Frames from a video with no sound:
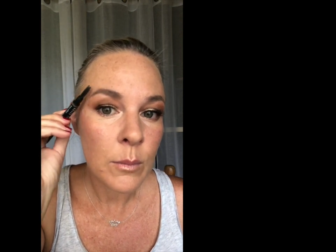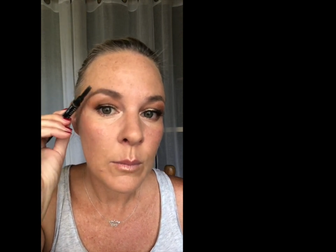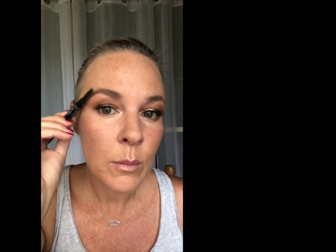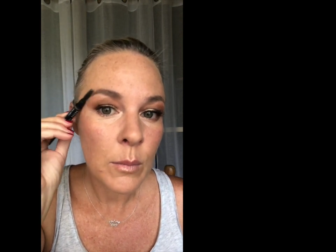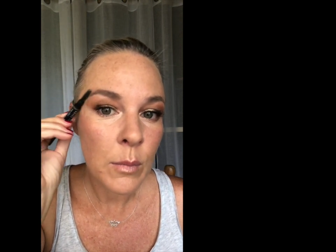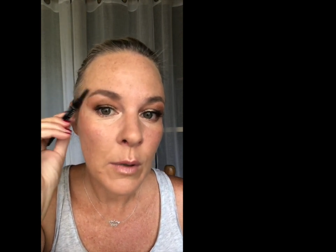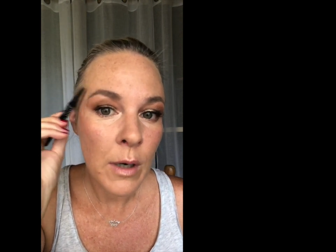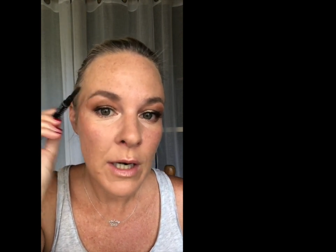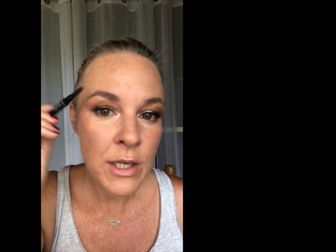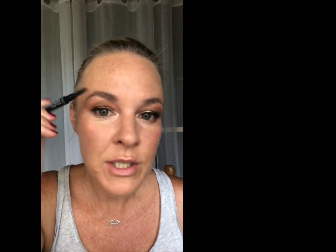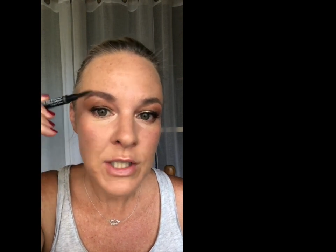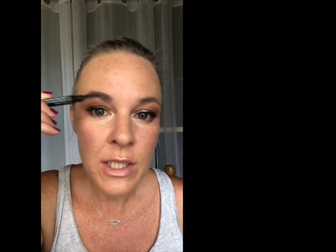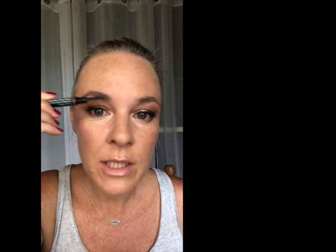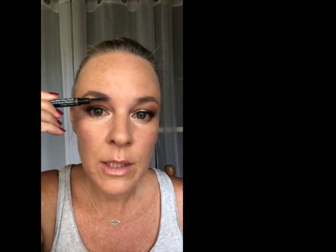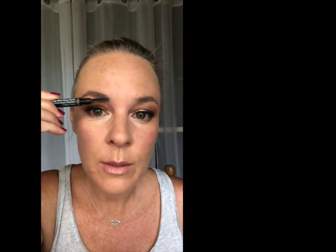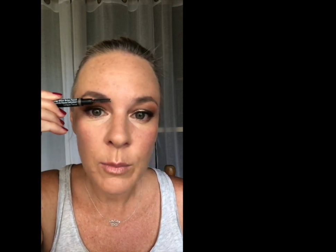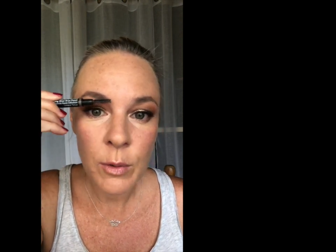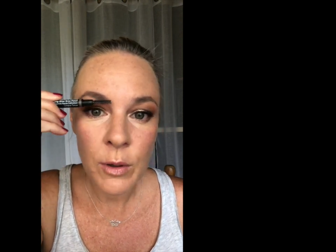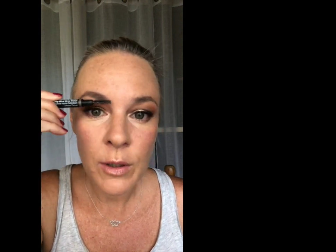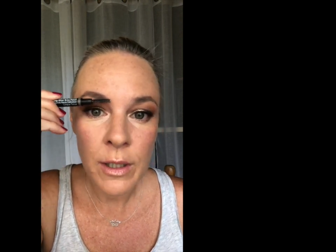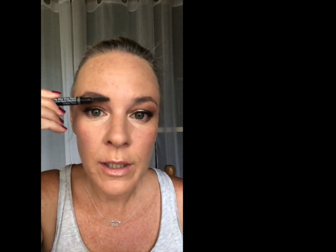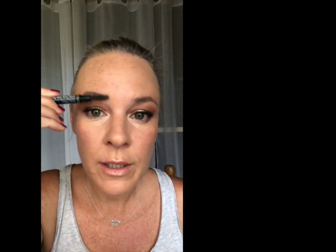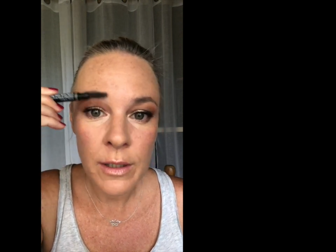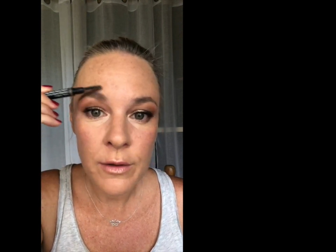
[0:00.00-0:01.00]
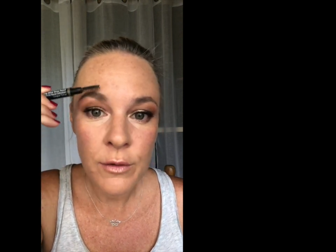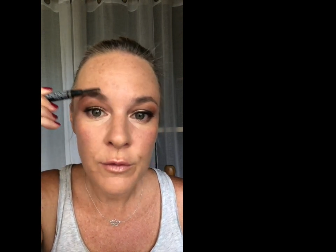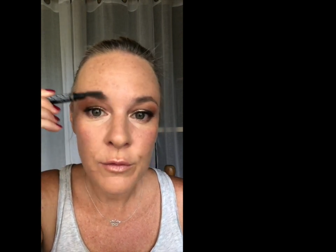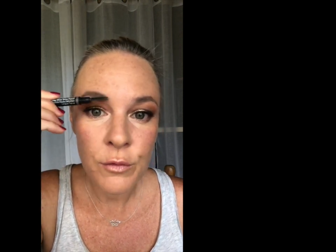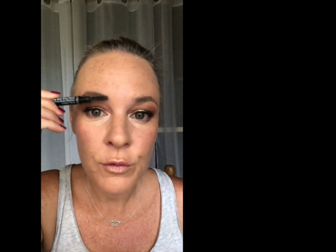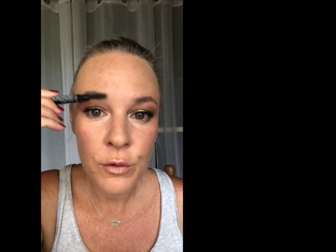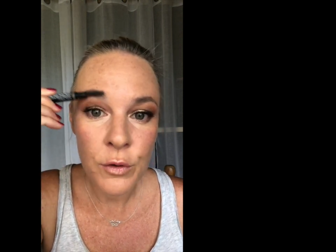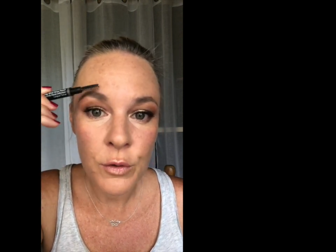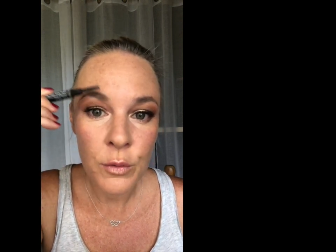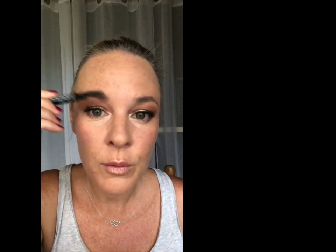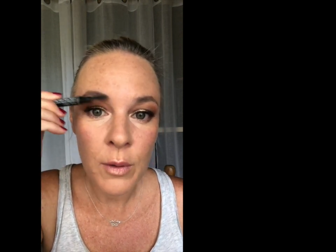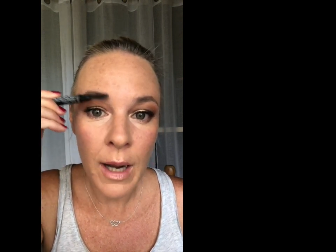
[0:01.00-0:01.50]
Brushing the product
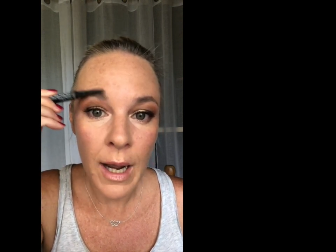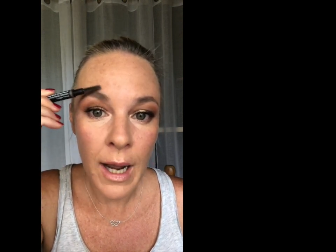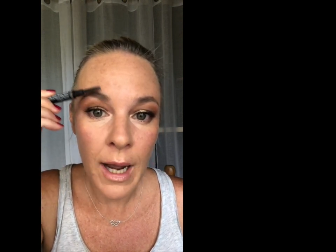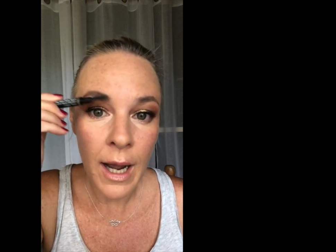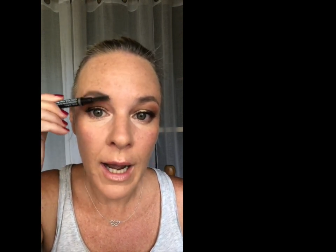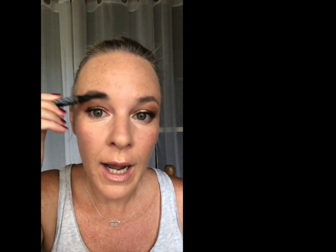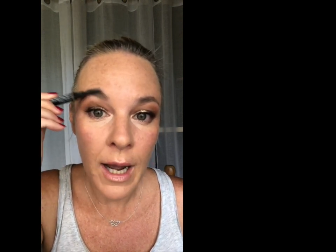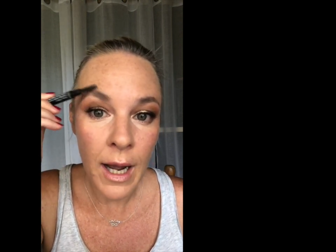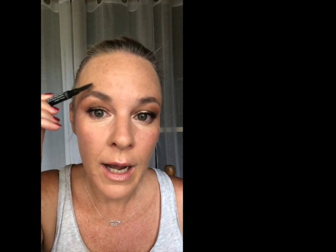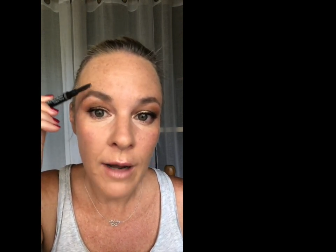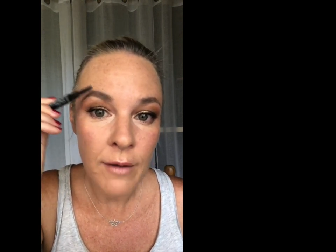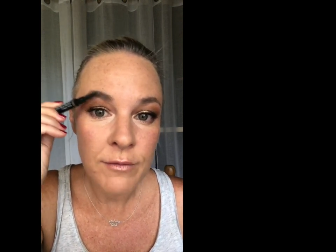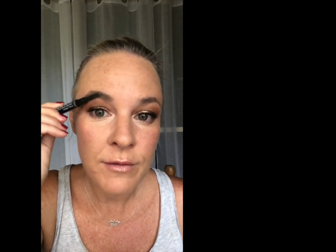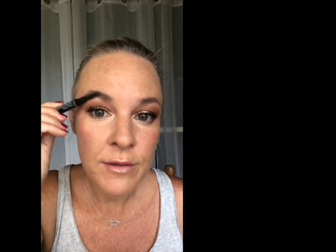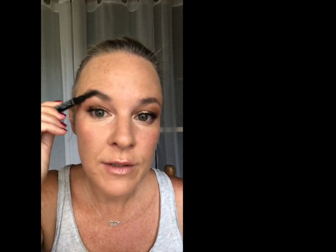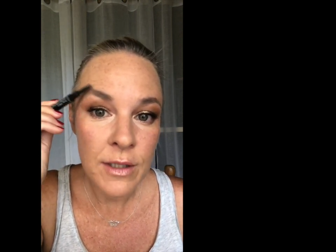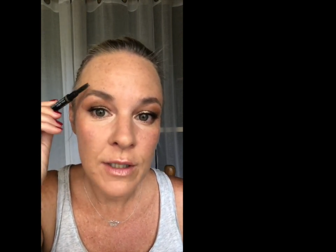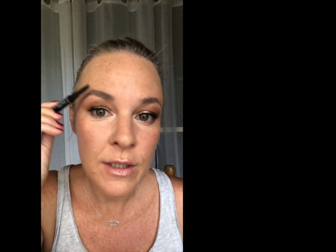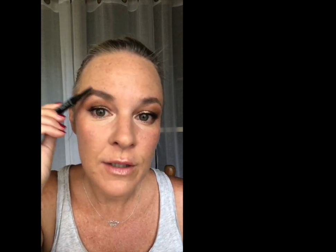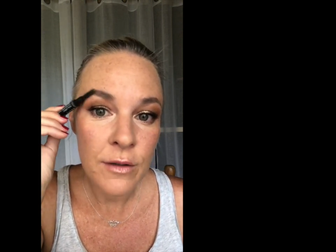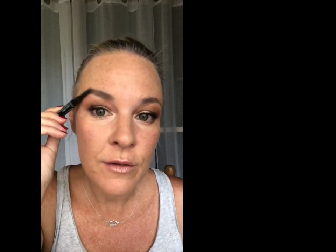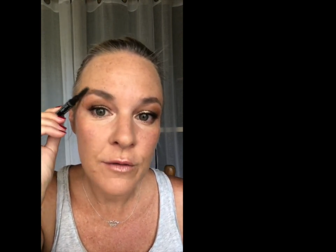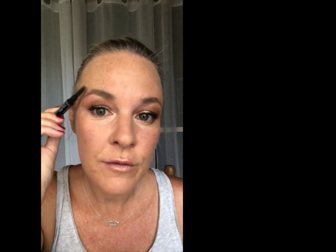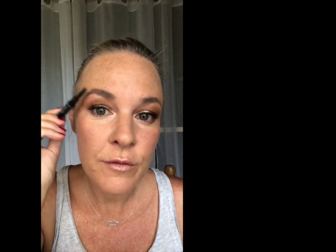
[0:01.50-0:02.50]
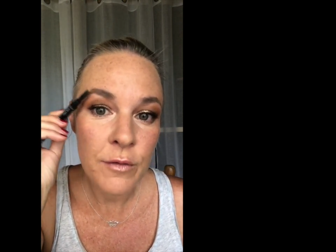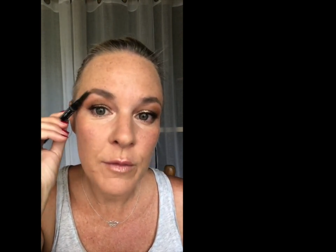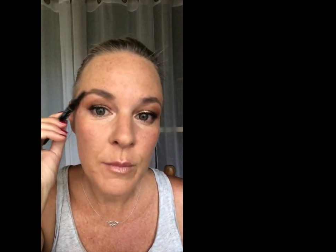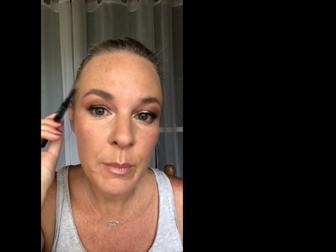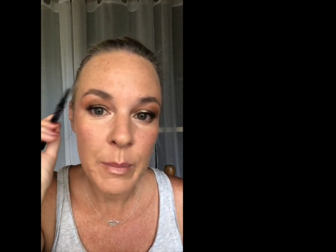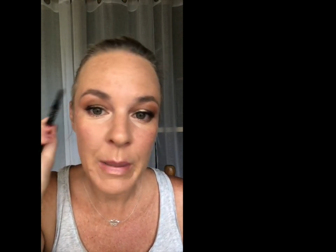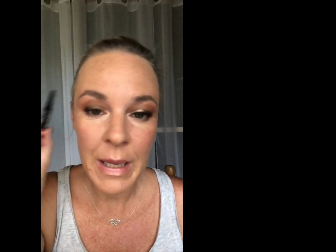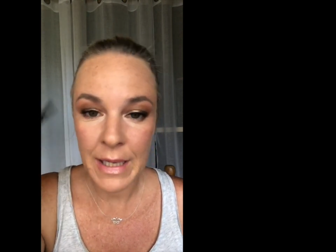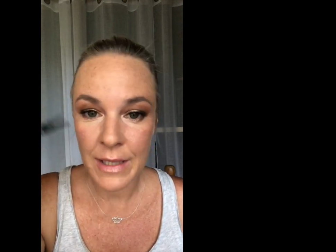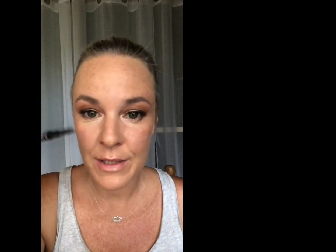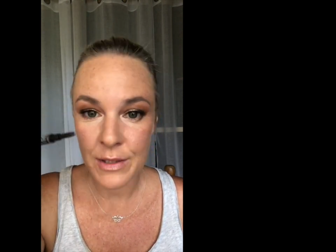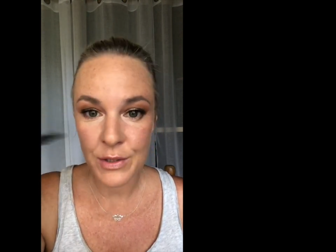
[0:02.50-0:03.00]
through after you've
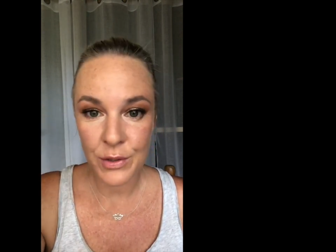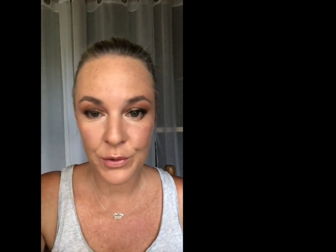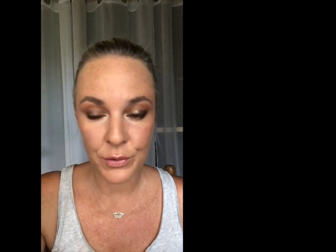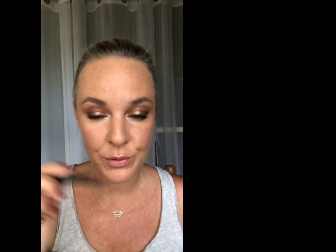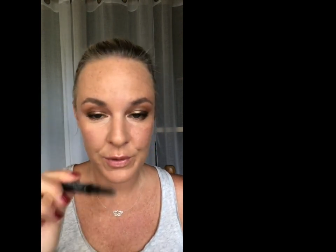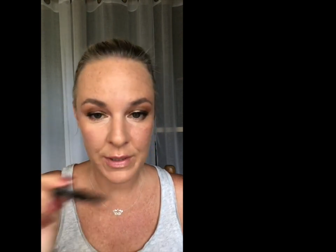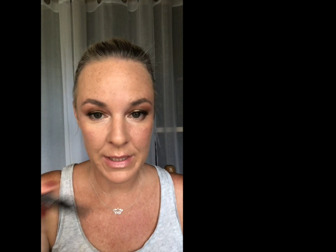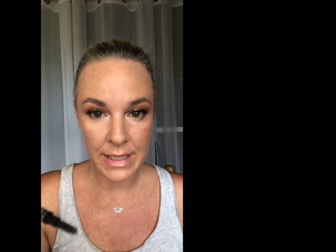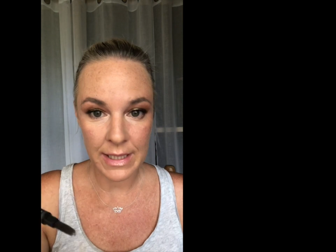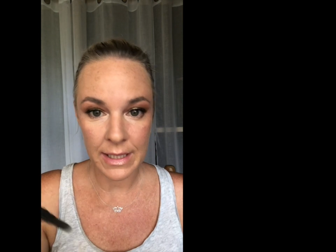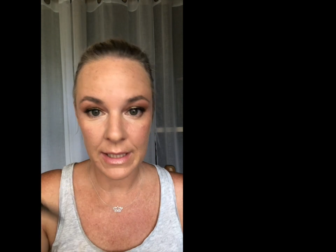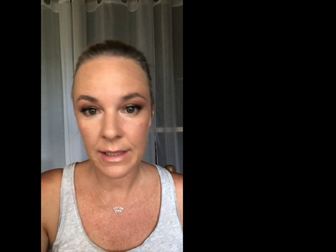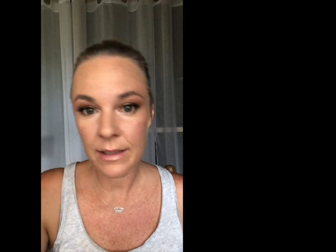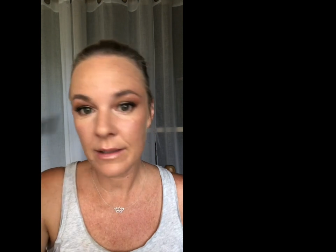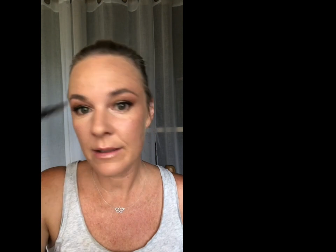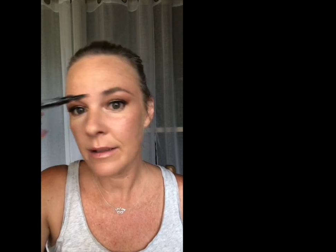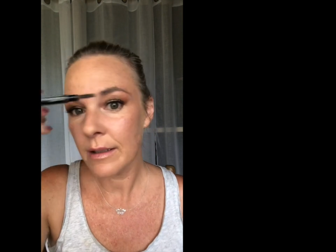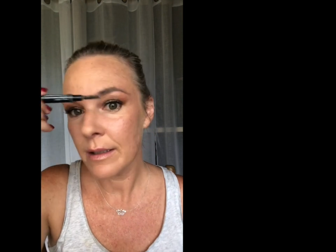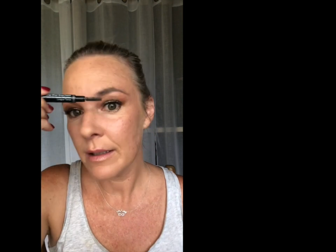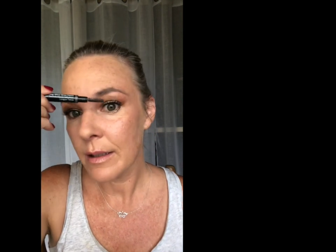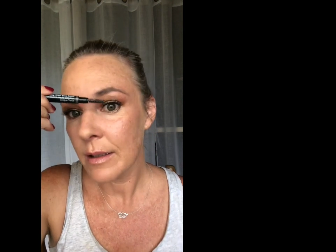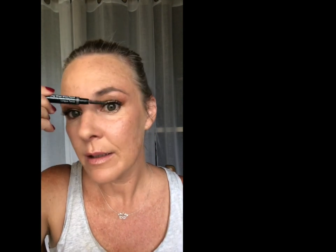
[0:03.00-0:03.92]
penciled in